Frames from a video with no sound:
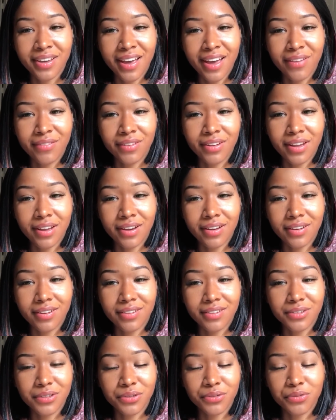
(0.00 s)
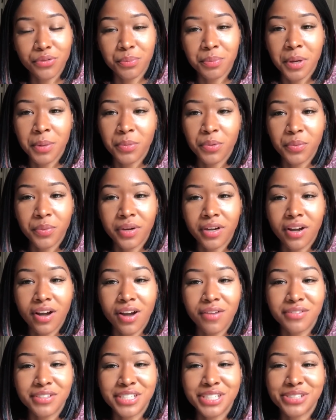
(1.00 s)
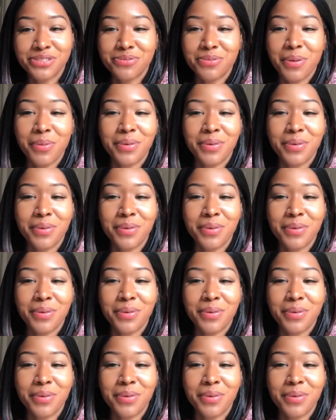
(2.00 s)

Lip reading: having like a little remember when conversation,